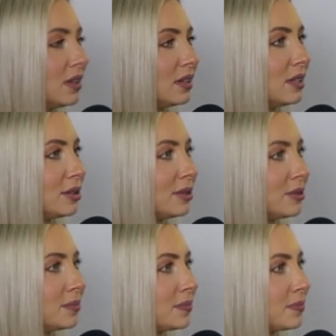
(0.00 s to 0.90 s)

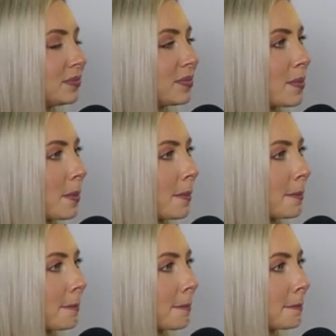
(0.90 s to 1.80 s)

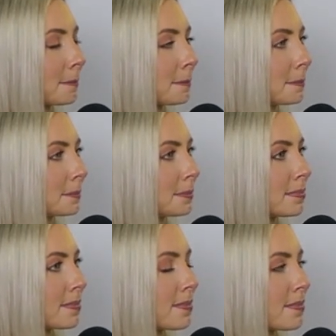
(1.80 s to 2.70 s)

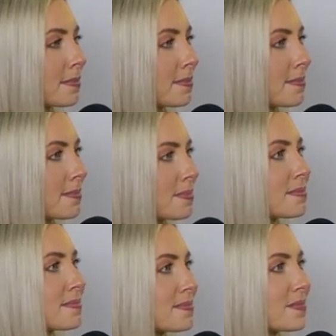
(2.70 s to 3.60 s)

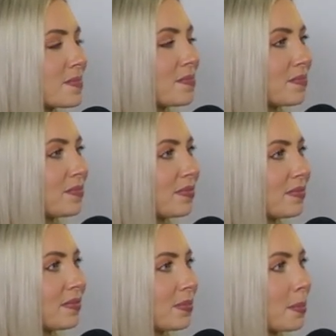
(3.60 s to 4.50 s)

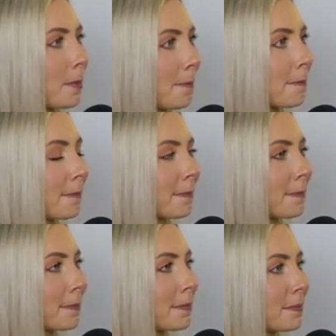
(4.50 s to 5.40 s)

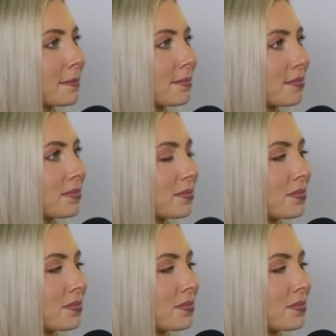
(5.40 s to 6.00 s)
[no speech]